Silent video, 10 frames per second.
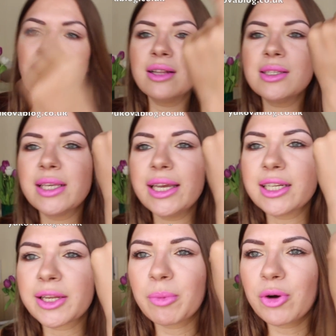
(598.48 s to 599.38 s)
can't see
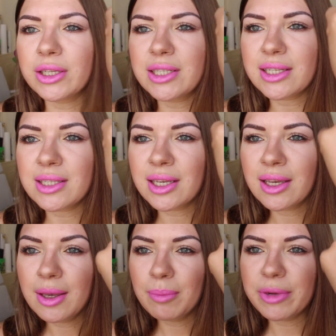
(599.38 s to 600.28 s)
it anymore. It does
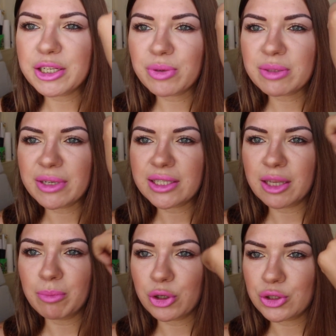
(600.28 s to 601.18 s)
match with my
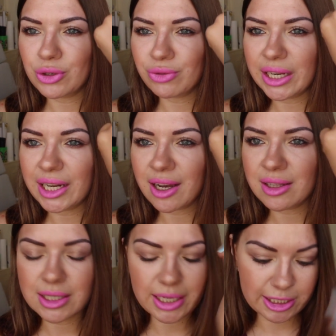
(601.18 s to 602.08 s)
skin because you really
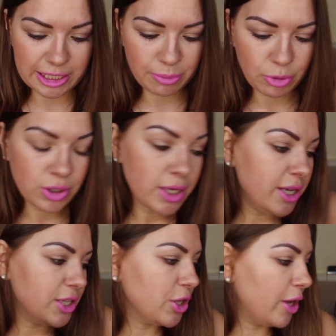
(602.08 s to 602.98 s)
can't see it anymore.
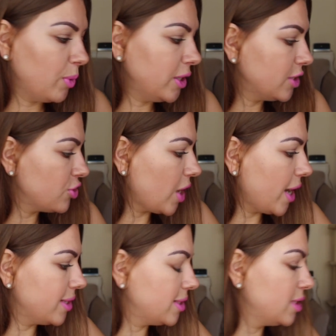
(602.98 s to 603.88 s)
So I want to
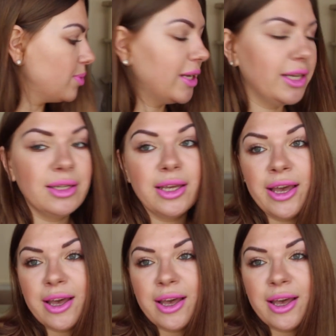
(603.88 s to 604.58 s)
try this one and